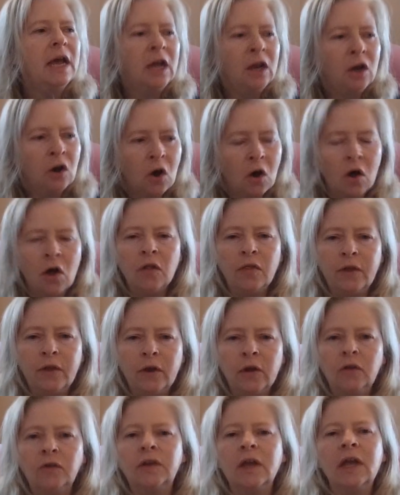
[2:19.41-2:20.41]
and all
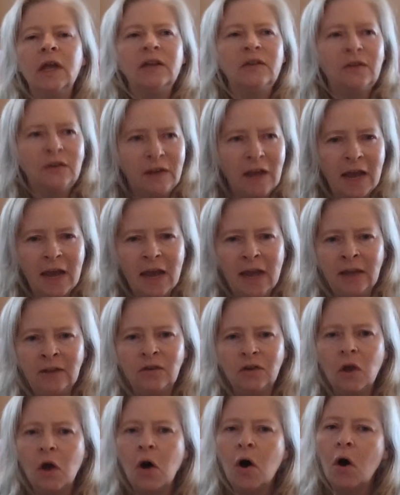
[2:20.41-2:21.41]
those
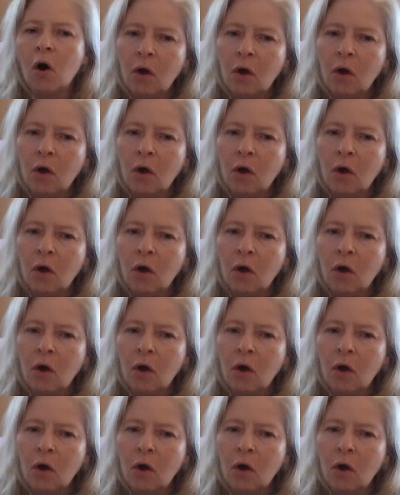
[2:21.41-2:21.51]
saints,